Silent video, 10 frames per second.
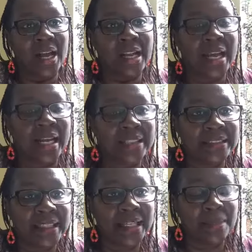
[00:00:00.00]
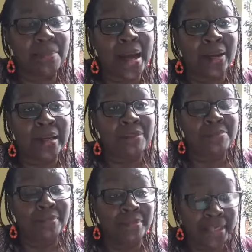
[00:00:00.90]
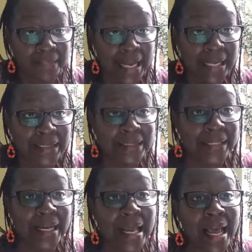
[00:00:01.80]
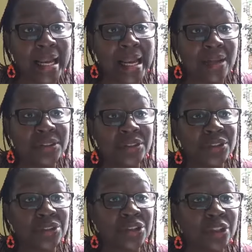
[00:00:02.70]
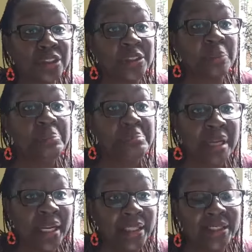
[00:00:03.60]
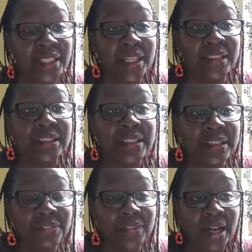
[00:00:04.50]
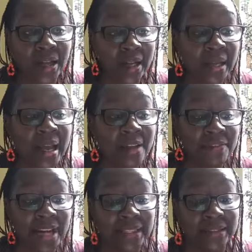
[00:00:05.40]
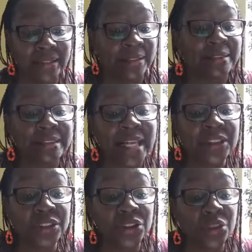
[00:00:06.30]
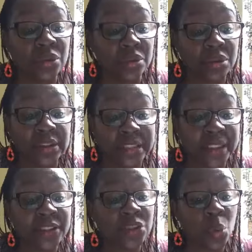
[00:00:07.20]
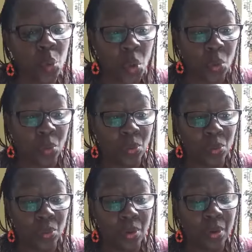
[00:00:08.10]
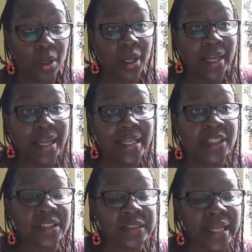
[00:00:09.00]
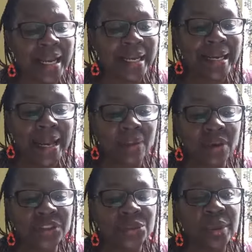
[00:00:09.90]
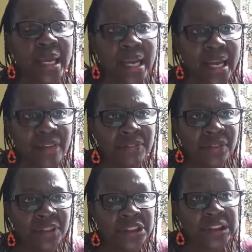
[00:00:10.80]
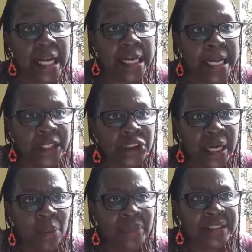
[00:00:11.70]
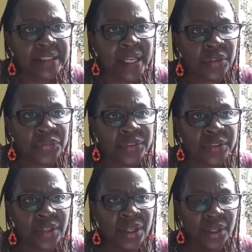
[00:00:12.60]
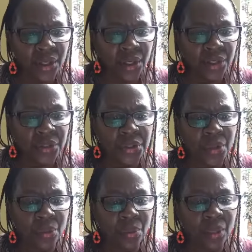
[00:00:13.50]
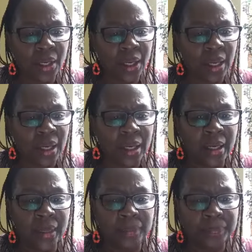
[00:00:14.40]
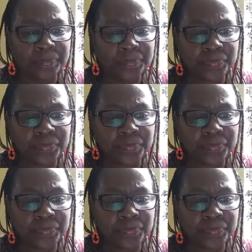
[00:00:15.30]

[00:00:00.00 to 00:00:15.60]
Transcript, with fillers: Like I said, a buyer love mentality allows us to just submit to living our life in status, status quo. It doesn't allow us to ever challenge ourselves, you know, um,